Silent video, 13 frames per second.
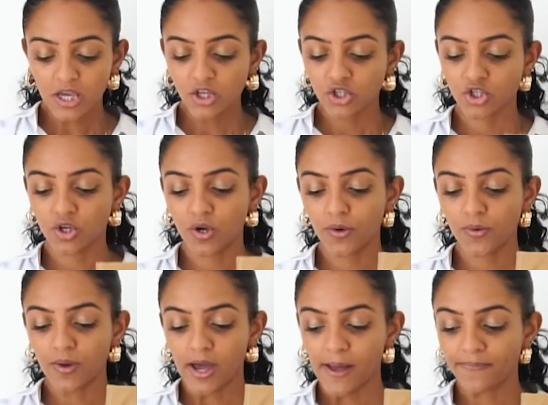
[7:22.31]

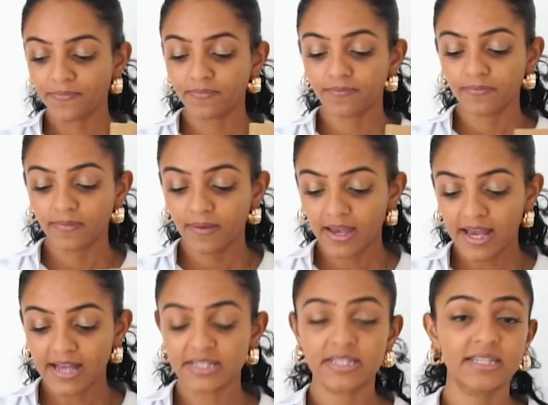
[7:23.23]
So
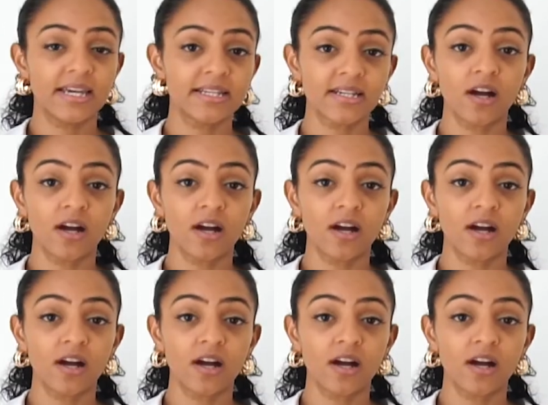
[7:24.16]
as I said,